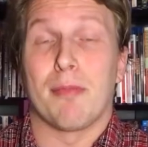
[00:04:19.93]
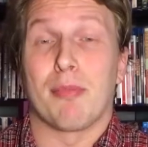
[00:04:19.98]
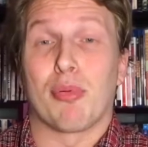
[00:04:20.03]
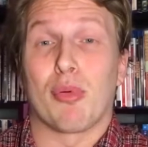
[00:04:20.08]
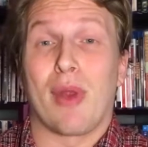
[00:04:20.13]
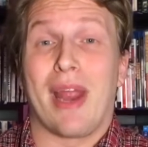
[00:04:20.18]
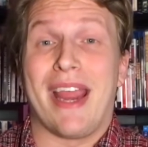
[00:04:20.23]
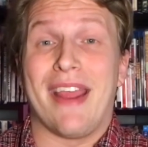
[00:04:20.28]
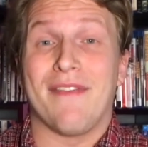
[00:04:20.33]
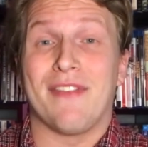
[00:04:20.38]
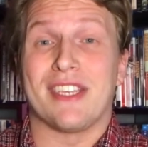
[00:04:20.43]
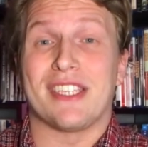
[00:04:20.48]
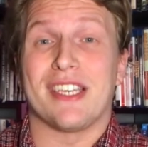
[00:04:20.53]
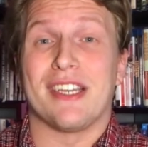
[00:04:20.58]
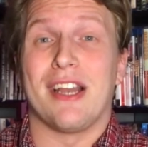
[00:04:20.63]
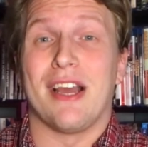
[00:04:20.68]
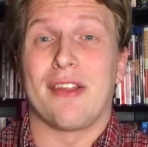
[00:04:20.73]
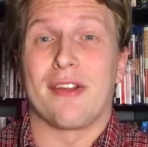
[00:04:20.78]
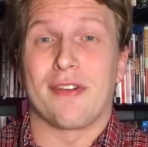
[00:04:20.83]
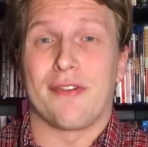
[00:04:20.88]
Brave is
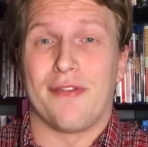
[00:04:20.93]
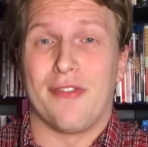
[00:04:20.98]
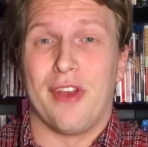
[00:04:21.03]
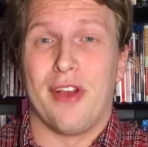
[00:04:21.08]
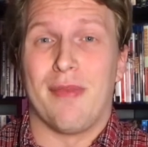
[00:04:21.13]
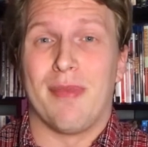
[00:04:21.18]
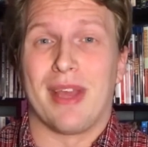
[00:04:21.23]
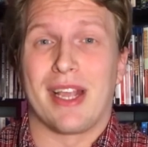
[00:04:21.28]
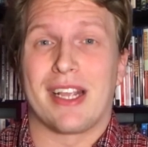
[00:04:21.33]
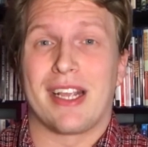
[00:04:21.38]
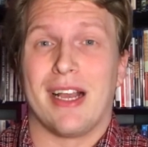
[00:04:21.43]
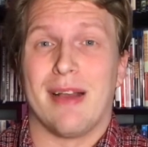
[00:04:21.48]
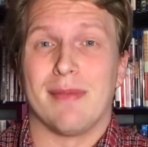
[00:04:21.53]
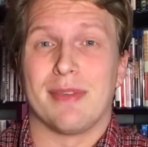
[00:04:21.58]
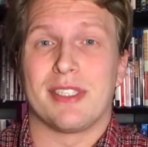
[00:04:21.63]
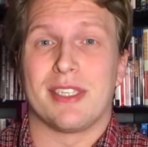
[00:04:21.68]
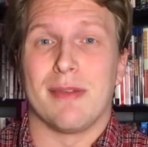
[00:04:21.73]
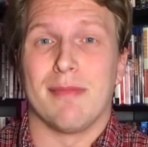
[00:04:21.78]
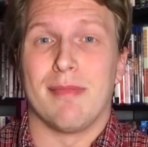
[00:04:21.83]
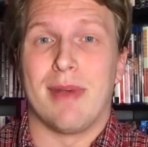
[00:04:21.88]
another film that
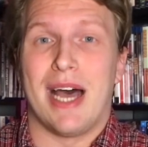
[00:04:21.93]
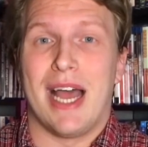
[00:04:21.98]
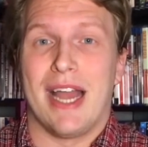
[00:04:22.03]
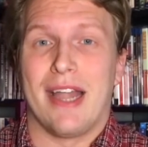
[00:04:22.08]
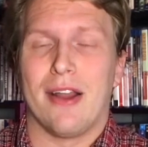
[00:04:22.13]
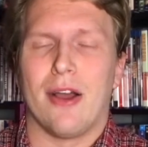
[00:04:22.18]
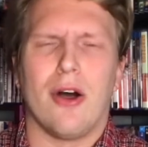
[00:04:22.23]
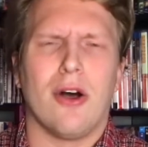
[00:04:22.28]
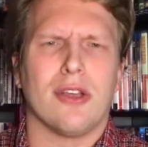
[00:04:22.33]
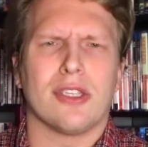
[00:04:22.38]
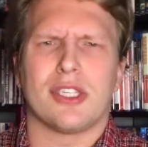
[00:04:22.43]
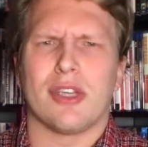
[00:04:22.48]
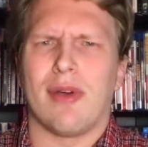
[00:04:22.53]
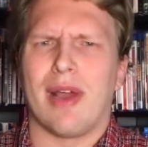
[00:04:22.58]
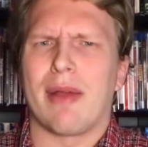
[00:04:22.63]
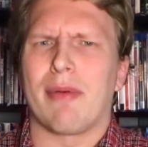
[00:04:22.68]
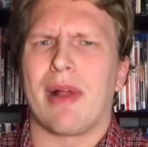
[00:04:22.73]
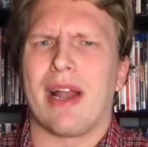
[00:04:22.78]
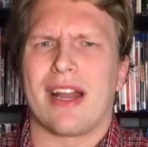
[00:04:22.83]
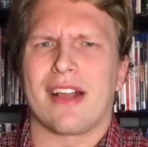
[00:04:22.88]
comes to mind,
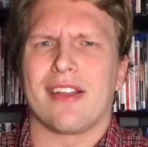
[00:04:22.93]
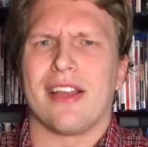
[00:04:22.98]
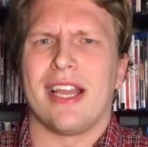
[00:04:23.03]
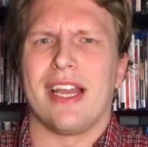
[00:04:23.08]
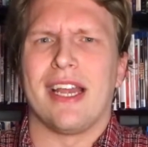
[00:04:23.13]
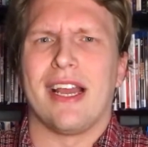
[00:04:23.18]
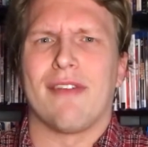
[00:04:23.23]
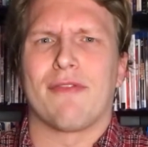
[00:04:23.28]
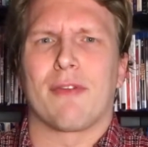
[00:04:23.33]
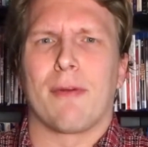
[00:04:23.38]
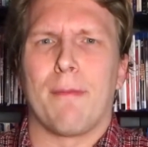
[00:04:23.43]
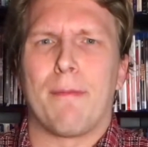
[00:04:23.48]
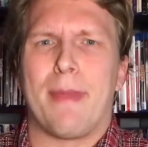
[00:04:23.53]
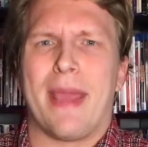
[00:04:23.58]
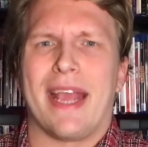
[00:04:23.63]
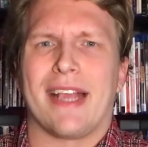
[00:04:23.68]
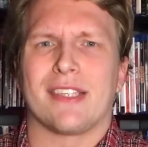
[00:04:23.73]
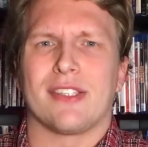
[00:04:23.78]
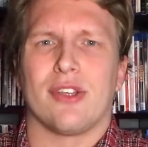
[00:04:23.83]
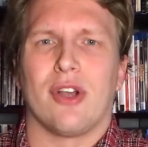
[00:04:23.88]
also ironically enough from
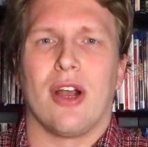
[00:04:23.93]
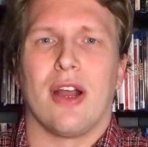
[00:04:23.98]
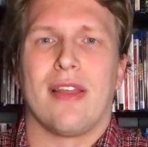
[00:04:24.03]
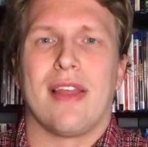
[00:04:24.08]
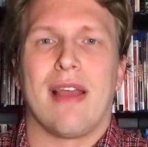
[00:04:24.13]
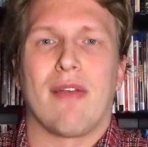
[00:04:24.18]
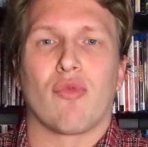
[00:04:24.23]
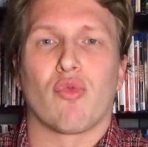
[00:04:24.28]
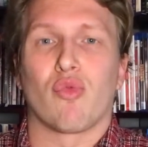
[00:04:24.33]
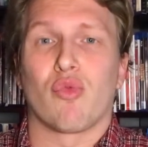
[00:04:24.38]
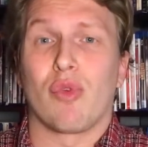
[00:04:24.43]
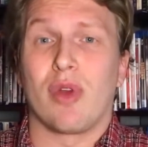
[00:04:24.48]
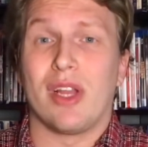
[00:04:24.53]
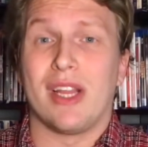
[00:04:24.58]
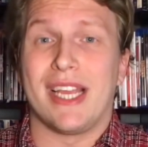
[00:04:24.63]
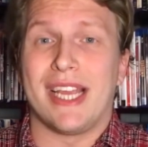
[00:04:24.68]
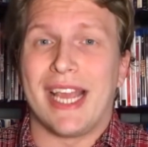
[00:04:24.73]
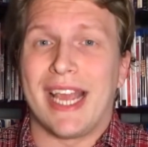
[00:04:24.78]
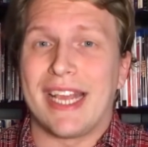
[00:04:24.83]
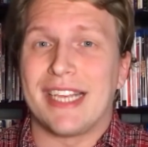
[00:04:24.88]
Pixar, that
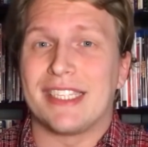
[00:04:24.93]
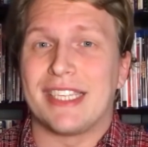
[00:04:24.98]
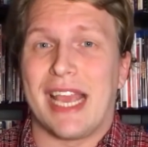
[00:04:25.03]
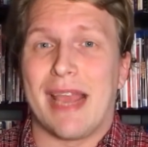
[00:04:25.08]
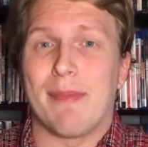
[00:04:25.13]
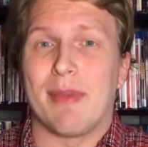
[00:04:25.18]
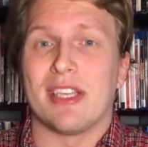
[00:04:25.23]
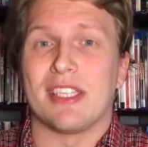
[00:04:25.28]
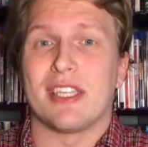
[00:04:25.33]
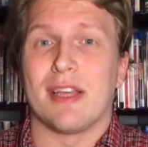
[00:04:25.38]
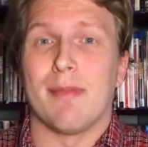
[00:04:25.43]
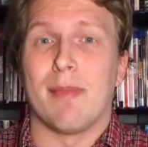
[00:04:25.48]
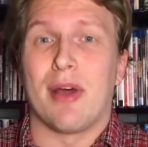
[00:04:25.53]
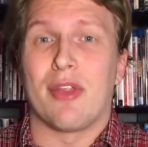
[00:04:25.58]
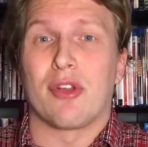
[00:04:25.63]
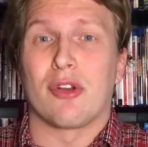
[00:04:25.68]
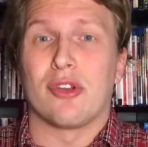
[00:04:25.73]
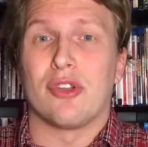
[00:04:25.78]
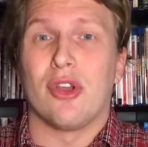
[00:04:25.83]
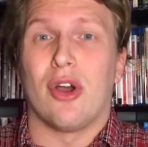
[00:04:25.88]
really examines the
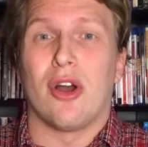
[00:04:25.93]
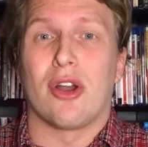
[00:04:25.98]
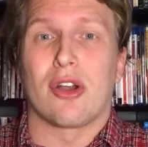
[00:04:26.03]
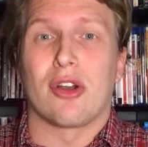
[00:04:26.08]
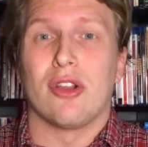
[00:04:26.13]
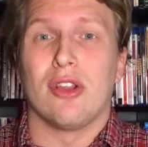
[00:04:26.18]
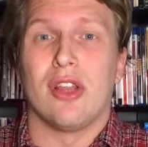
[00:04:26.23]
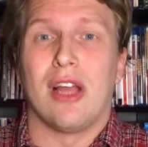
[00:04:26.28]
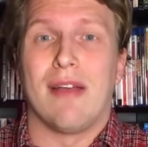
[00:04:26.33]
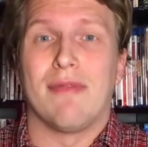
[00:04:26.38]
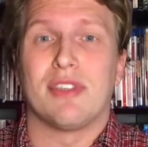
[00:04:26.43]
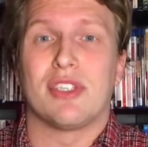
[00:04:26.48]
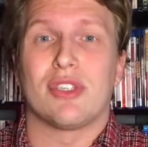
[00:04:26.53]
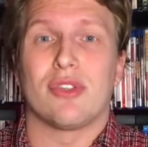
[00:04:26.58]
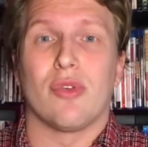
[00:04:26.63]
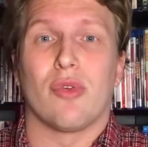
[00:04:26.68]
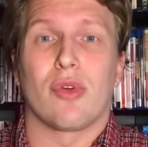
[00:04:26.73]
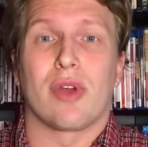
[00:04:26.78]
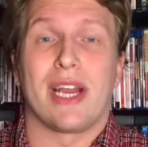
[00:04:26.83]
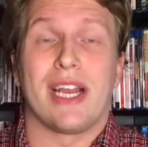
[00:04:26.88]
mother-daughter love
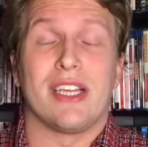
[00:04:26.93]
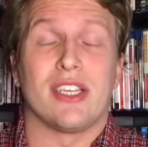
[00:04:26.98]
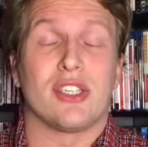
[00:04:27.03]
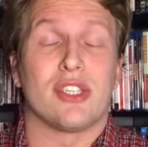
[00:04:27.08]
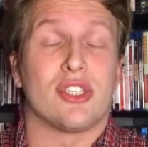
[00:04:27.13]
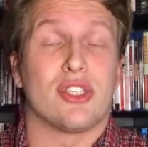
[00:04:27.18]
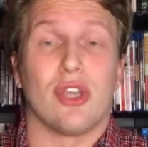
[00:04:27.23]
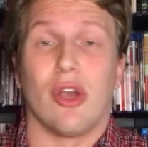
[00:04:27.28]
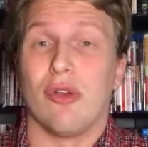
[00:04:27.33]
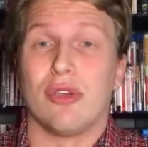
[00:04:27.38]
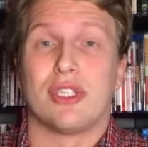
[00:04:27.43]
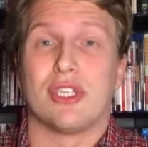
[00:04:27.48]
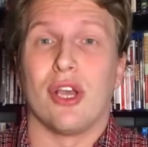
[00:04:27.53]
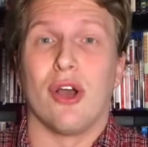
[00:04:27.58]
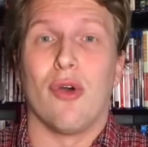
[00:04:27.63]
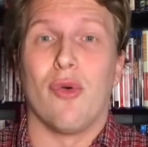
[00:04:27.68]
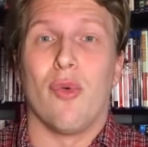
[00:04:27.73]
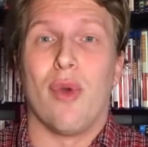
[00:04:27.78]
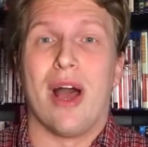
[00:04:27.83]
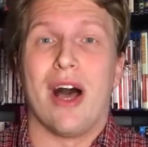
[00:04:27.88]
story so,
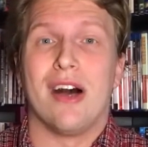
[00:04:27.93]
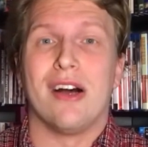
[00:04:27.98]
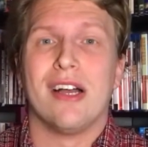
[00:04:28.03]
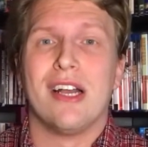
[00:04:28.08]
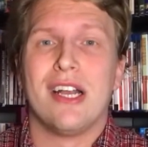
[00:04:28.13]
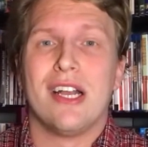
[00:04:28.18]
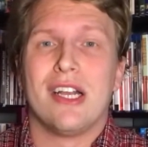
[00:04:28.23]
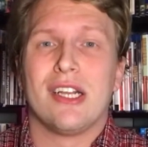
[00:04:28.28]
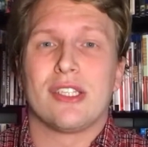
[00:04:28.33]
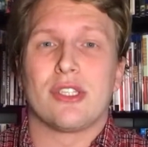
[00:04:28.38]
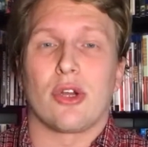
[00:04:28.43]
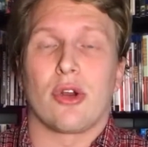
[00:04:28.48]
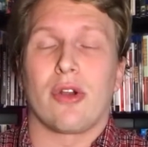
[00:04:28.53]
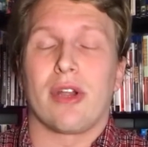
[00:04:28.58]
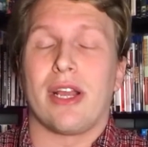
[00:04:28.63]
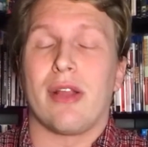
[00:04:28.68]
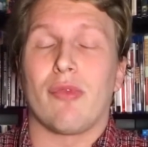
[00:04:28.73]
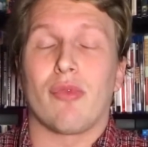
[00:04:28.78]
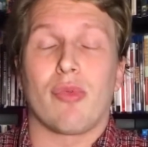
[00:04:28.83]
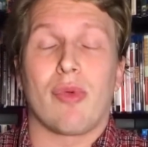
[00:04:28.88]
so well.
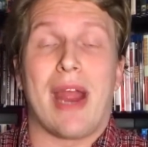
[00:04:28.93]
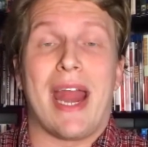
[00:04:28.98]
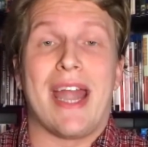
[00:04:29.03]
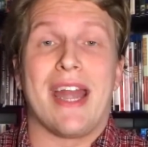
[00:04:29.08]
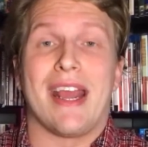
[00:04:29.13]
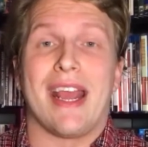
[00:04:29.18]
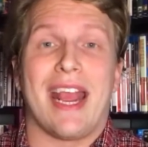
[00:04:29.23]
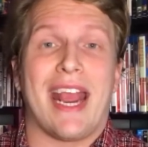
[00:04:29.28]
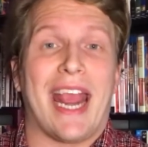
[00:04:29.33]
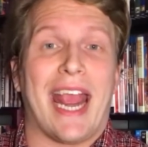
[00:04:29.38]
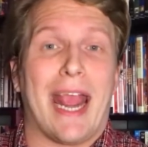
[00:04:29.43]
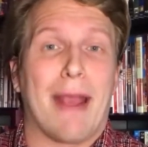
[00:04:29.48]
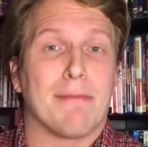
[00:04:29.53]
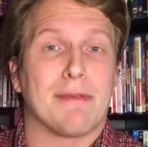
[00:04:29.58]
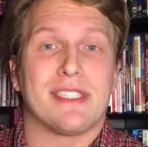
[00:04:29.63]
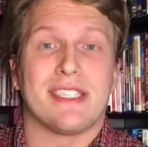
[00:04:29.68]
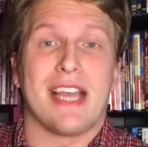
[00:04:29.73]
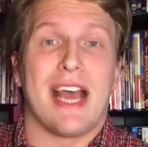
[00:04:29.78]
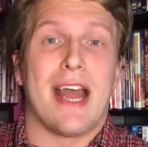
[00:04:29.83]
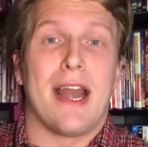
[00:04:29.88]
Turning Red
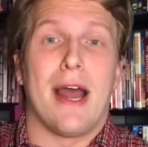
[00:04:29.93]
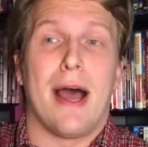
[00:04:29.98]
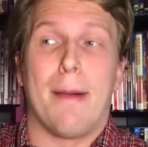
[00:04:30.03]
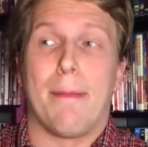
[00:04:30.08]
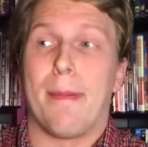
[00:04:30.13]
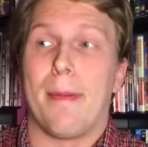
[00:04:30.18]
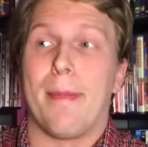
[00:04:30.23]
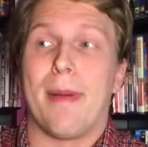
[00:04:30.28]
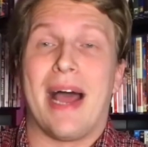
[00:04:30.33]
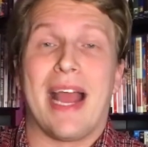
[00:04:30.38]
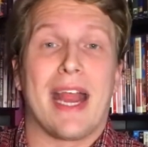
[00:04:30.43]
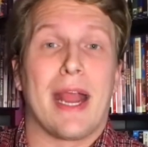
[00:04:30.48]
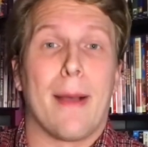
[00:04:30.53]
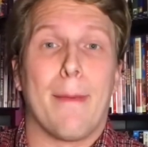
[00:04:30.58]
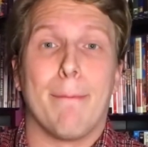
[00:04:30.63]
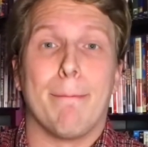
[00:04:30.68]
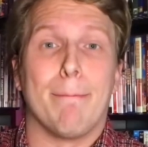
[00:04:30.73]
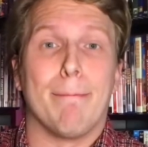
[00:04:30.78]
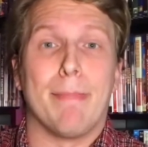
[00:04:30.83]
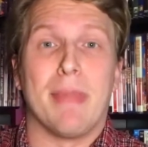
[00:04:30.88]
amps that up by
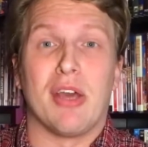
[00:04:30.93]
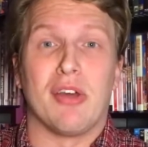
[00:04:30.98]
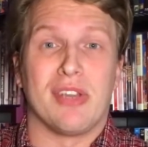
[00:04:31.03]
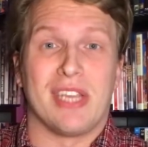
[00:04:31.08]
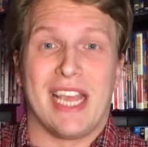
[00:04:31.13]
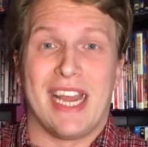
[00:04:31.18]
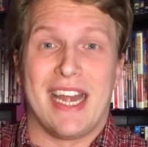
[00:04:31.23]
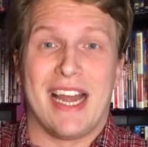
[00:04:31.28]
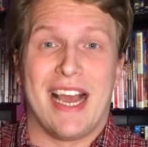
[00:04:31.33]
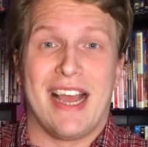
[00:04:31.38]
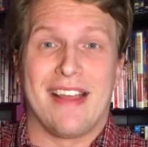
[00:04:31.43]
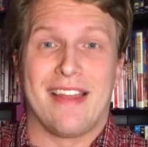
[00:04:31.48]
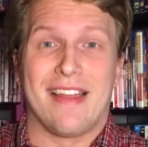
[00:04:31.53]
a million, I